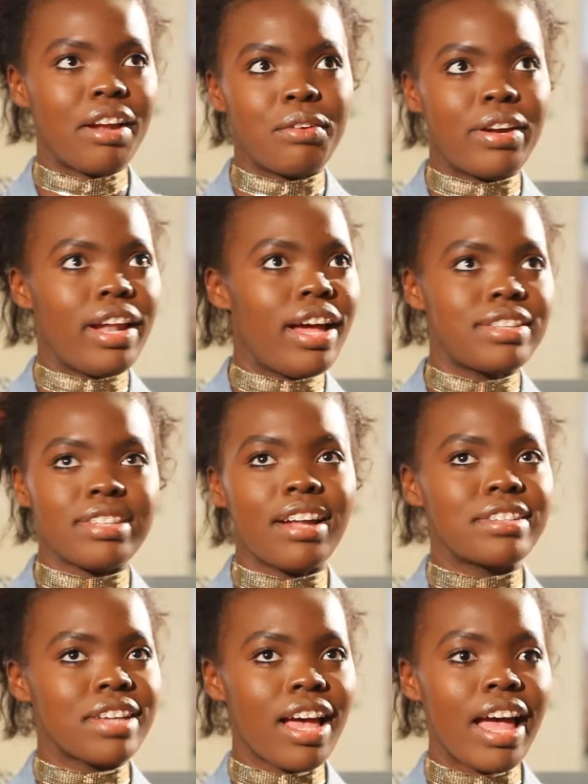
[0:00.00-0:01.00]
I realised
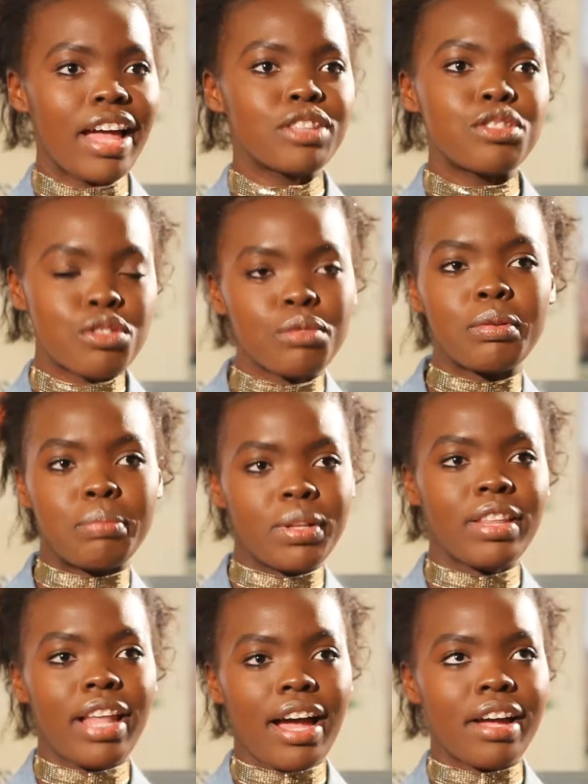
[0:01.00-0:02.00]
that it's
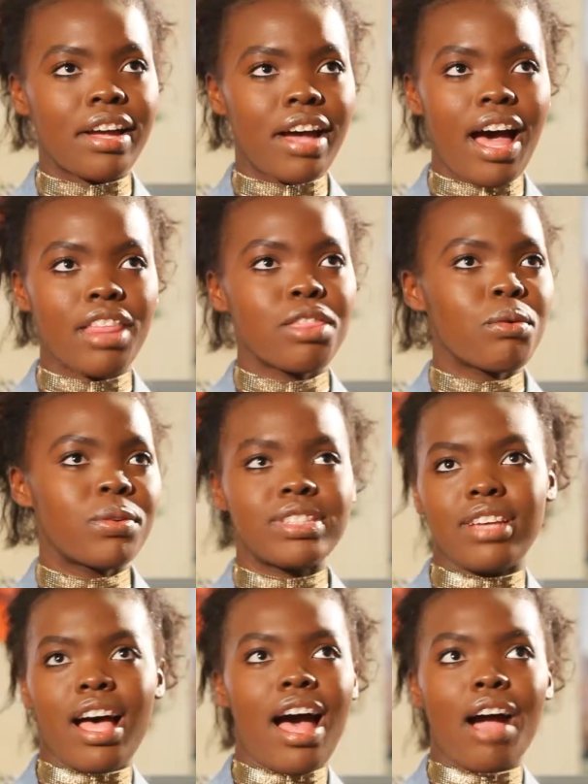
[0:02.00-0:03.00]
doable. Like, I
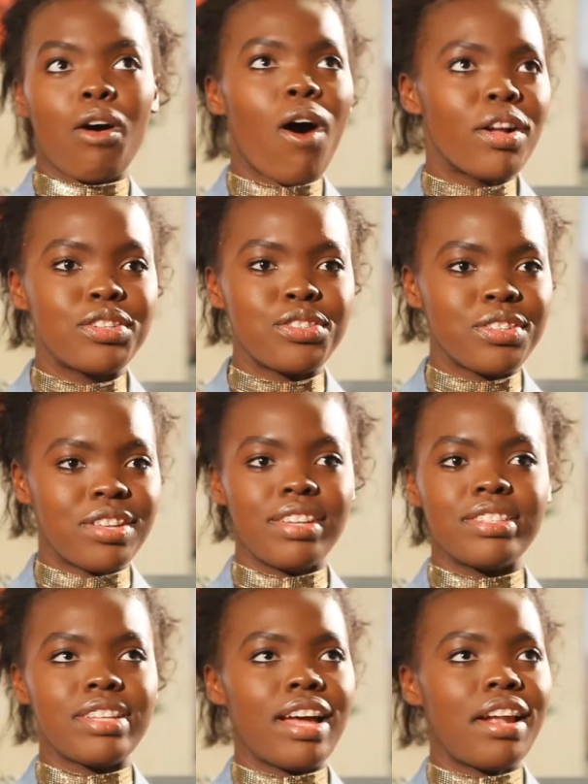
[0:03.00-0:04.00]
thought I can't do
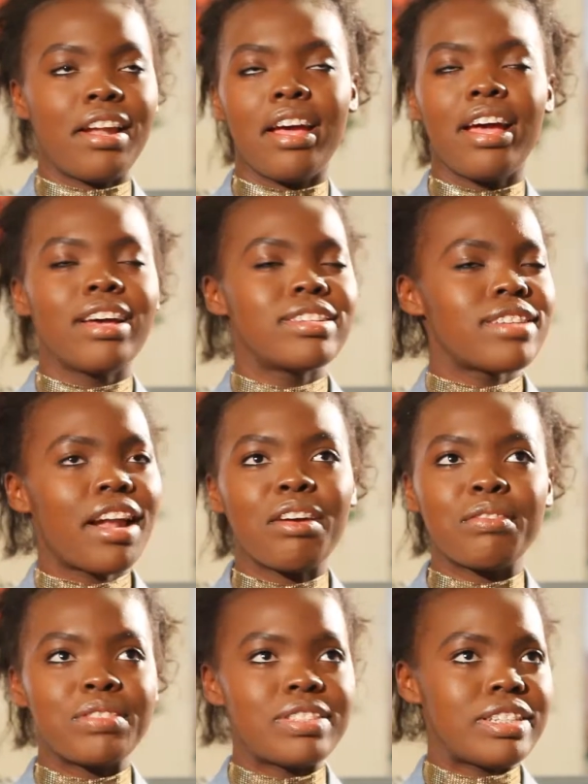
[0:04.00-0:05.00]
this, and
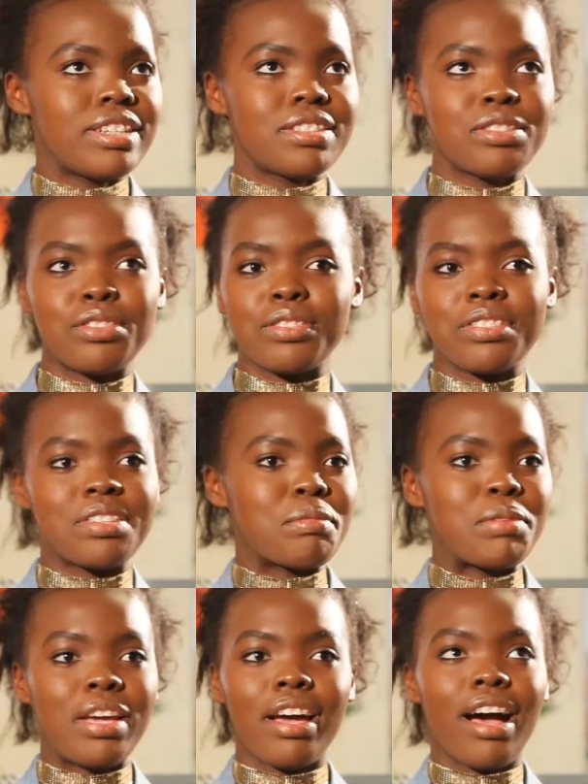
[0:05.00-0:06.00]
studying overseas is just
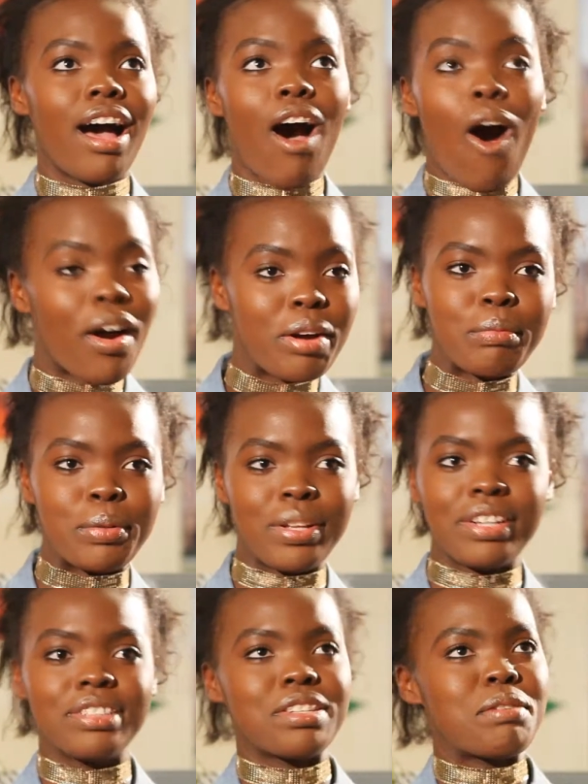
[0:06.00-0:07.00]
going to be horrible,
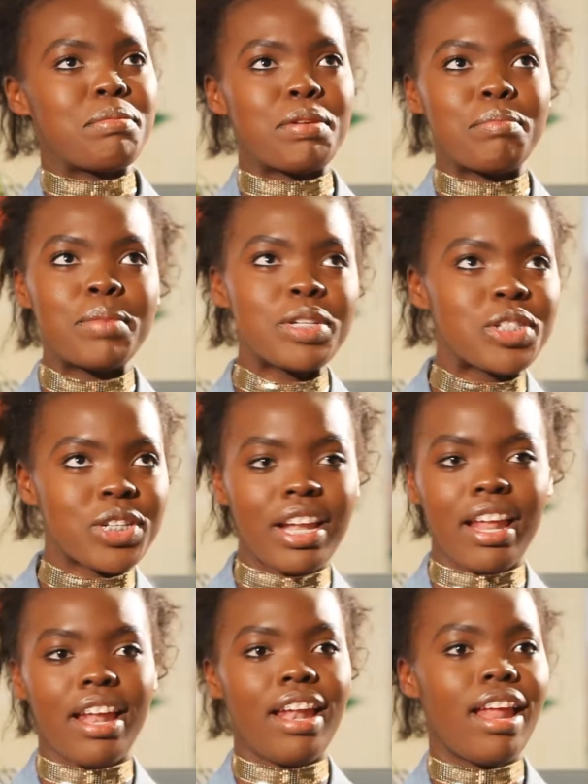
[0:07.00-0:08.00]
and it's going to be a
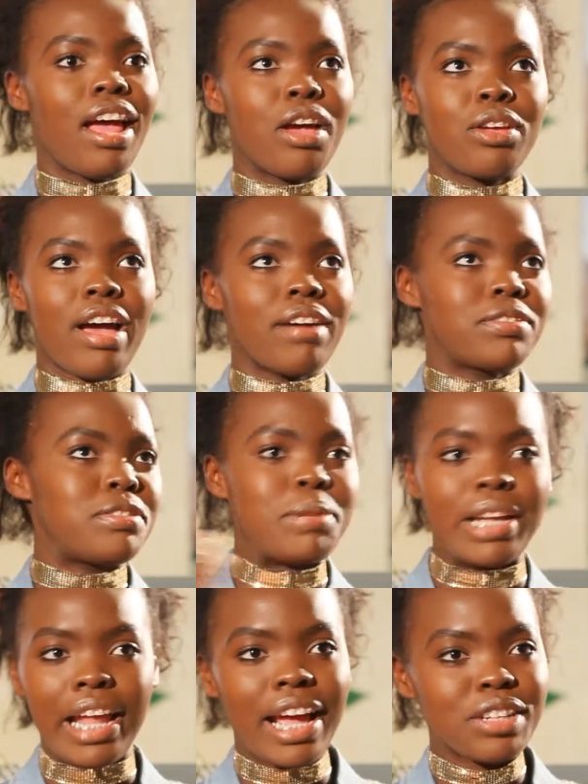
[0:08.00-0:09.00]
mission, and you have to
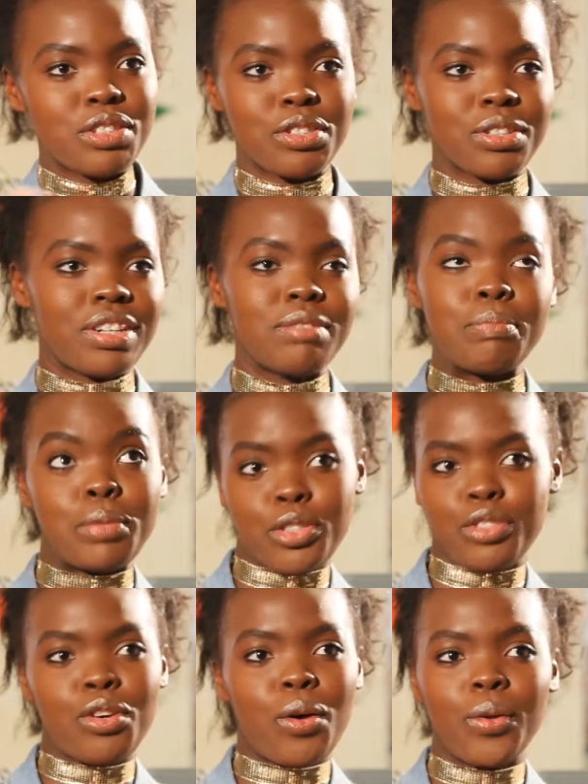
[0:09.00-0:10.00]
be an A student, but
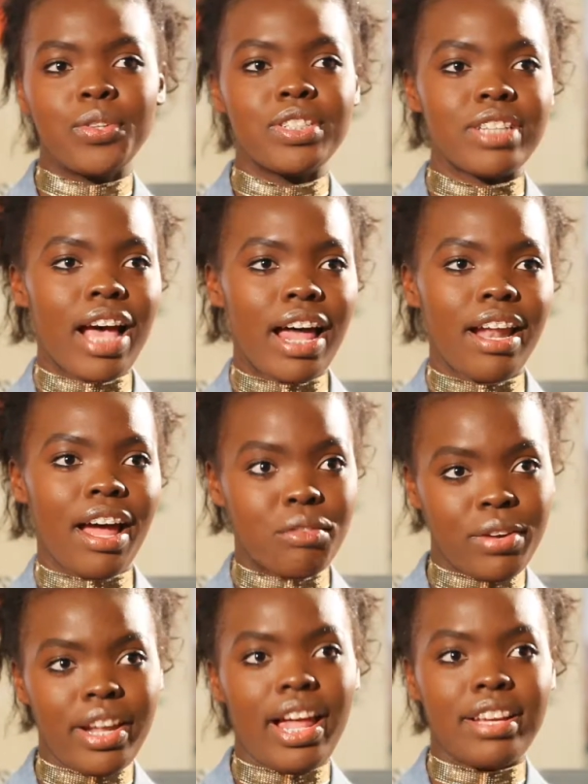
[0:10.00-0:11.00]
you don't. And I
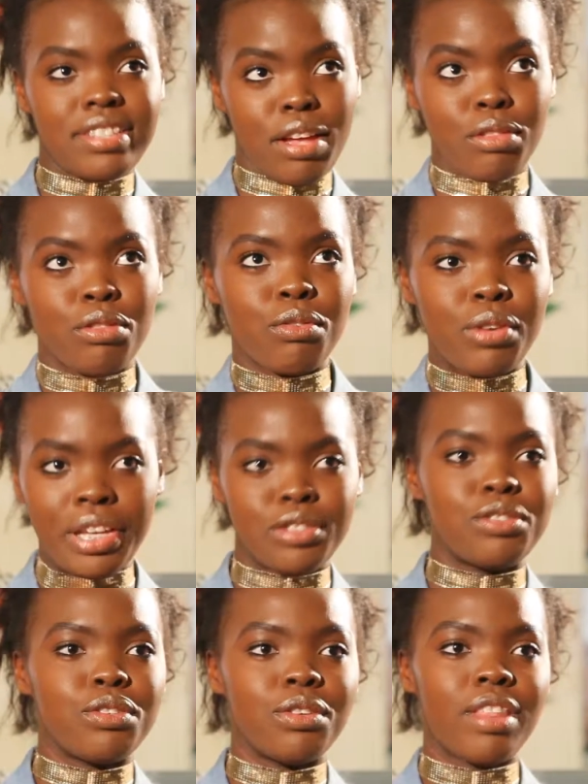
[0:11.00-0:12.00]
realised that through
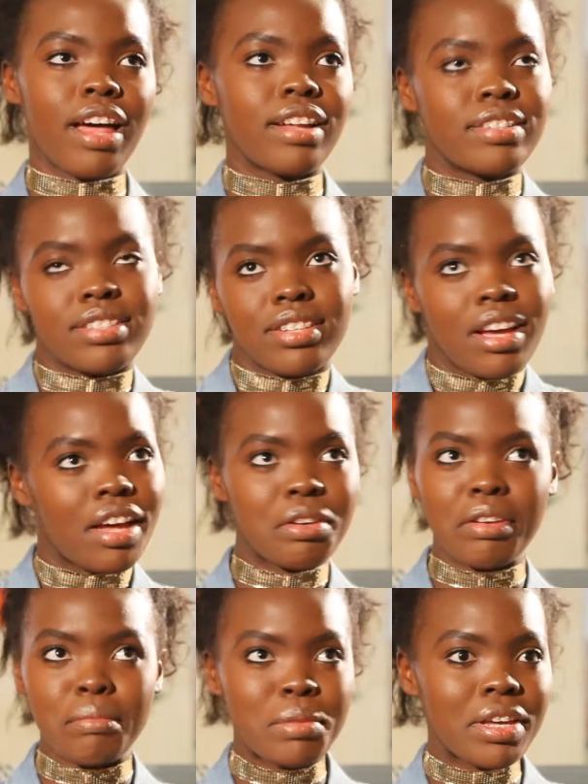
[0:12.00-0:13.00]
INTO, that
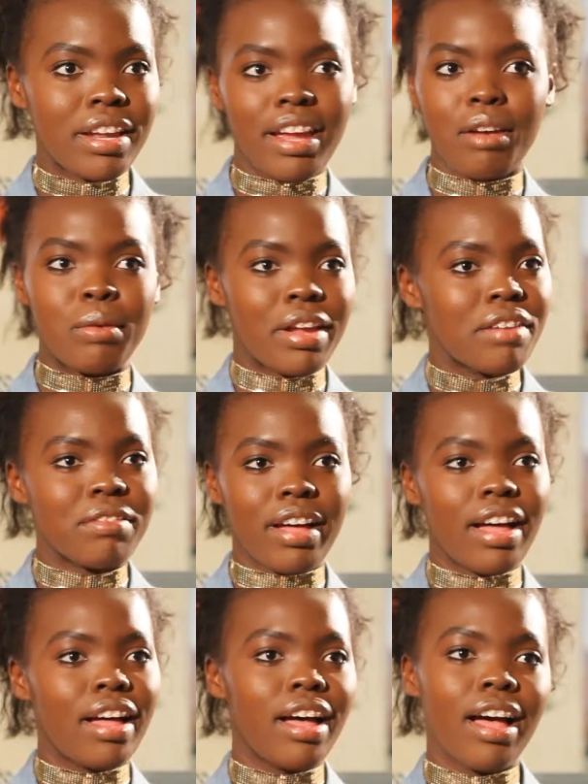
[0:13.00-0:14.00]
you can be getting
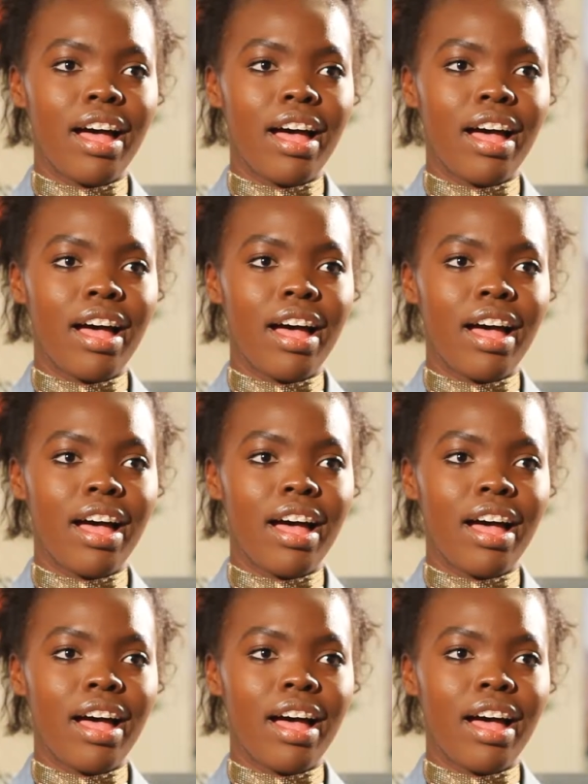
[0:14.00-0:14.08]
whatever.